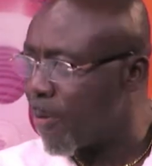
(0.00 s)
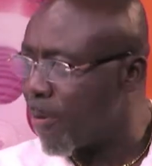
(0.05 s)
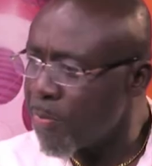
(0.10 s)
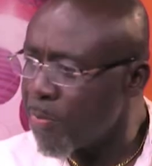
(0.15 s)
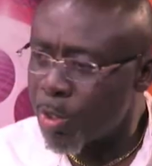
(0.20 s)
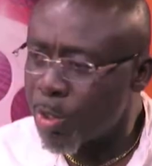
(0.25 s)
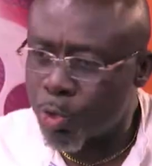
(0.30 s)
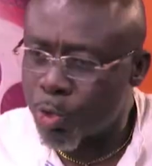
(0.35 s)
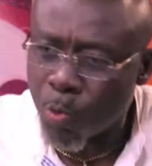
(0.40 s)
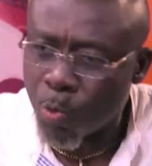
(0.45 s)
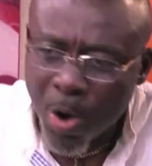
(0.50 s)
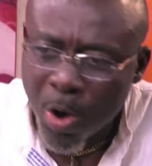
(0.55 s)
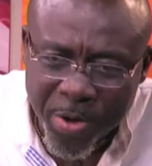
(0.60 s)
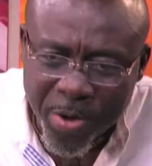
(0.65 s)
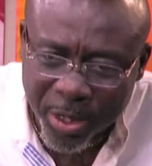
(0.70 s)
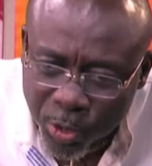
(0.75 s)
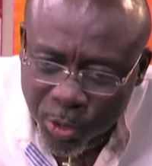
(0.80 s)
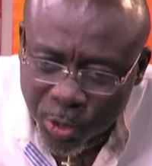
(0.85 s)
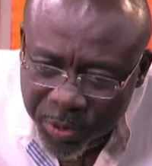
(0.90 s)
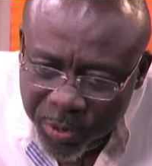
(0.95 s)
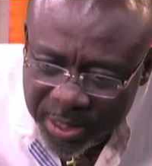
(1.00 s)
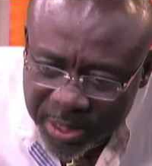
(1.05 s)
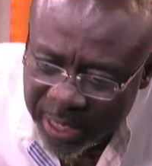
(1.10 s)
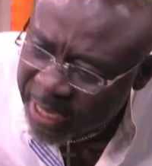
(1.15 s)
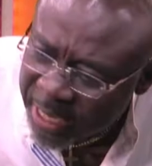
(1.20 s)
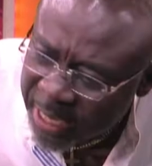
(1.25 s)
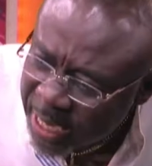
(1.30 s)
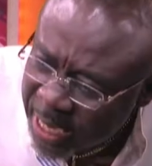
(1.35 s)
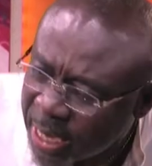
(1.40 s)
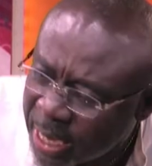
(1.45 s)
So, what we are doing is that,
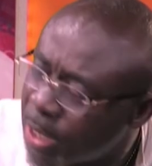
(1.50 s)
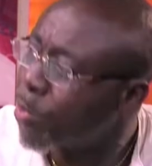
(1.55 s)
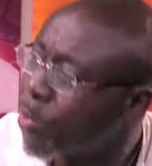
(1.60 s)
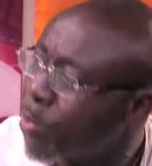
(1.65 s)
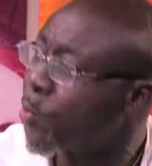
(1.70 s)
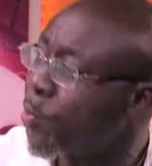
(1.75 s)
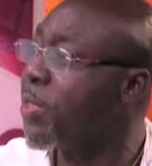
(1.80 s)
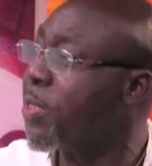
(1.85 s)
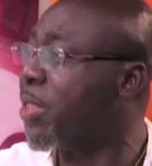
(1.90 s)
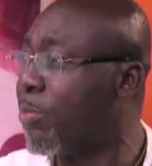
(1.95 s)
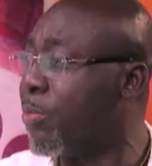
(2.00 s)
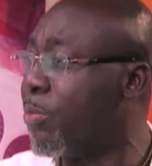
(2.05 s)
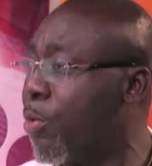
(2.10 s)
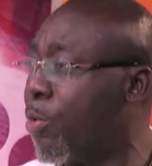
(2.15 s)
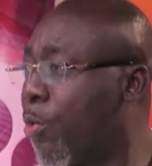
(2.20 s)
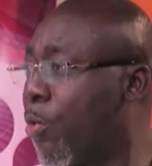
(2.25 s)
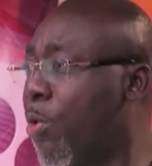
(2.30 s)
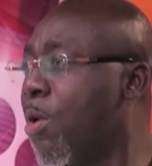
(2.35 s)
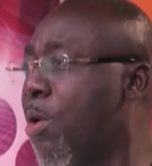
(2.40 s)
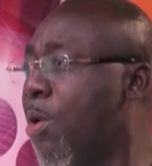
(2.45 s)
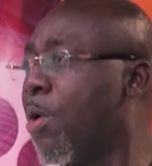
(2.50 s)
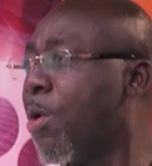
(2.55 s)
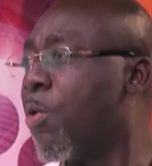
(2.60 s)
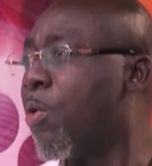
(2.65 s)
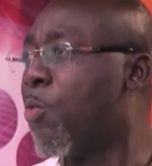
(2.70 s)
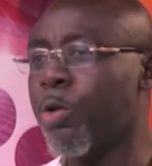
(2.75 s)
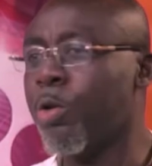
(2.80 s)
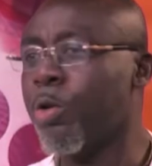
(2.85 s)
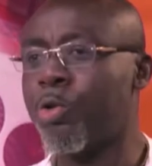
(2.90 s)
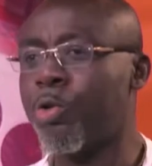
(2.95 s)
yeah, your tourism, you know, we
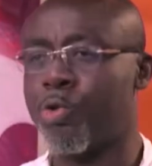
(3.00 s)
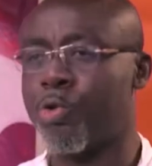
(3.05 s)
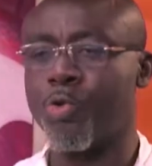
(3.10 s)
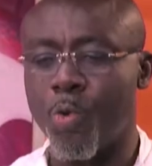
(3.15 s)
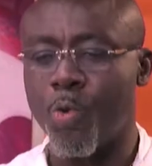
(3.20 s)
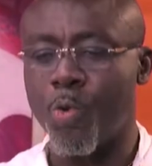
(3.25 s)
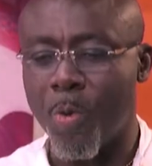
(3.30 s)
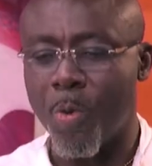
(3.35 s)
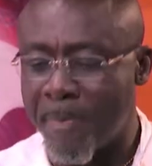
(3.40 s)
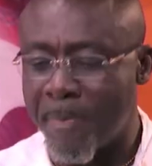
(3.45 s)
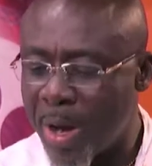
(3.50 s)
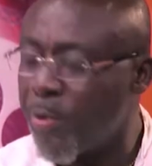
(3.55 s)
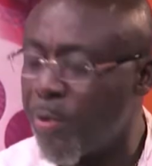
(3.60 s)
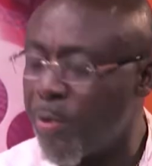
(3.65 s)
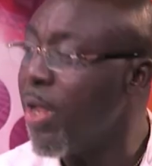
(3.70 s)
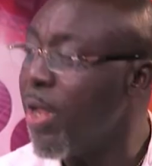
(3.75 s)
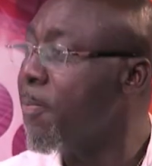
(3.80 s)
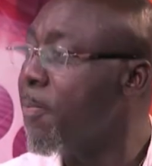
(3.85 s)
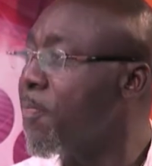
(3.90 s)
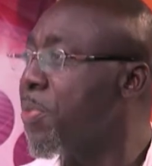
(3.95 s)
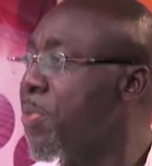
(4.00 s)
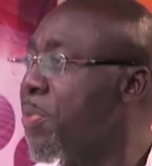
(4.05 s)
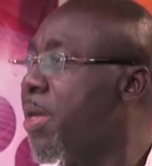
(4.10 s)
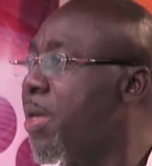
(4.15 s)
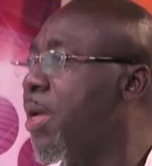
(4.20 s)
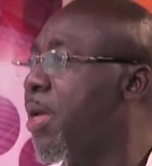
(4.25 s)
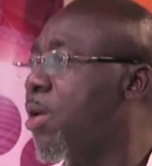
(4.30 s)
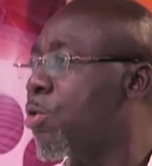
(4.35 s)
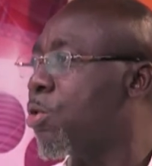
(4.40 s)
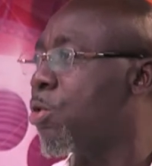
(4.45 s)
want to marry
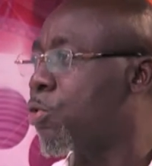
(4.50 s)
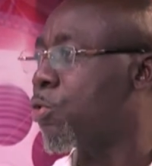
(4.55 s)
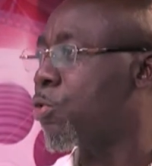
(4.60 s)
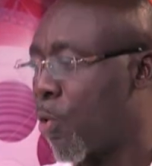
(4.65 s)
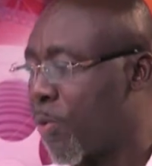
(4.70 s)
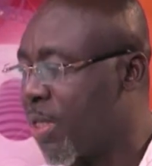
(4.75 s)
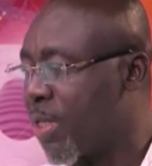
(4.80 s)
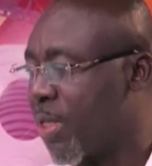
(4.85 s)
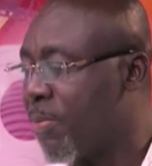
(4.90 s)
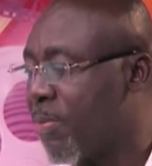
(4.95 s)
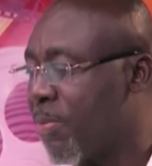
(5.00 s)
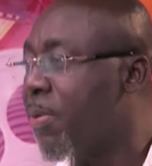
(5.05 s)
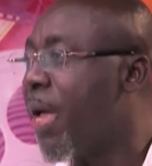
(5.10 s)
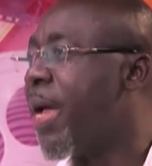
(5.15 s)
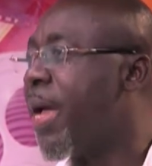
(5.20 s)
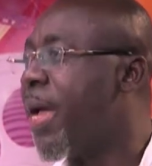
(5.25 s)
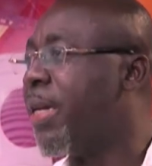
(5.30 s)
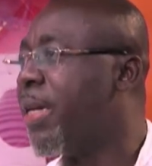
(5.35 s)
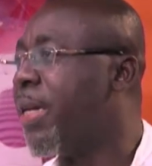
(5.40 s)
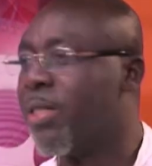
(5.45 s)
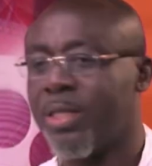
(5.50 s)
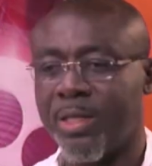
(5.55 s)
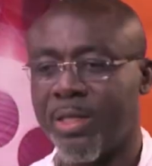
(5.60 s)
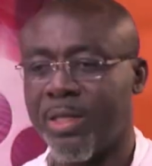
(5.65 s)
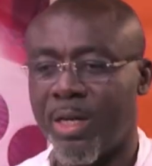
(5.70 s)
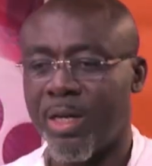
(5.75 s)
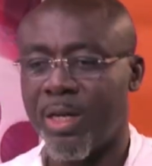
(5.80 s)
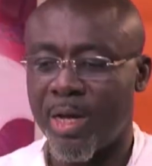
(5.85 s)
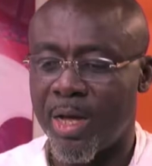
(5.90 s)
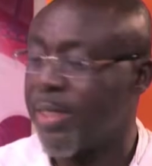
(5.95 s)
tourism and
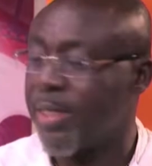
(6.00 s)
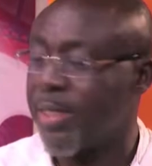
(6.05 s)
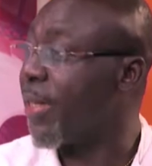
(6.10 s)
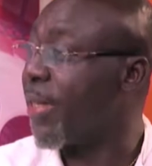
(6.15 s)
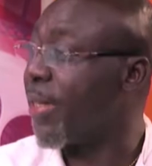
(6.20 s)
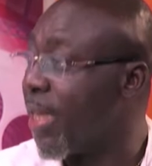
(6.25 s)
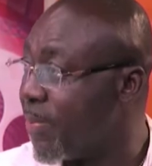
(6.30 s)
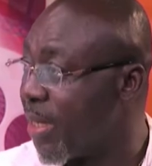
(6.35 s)
entertainment.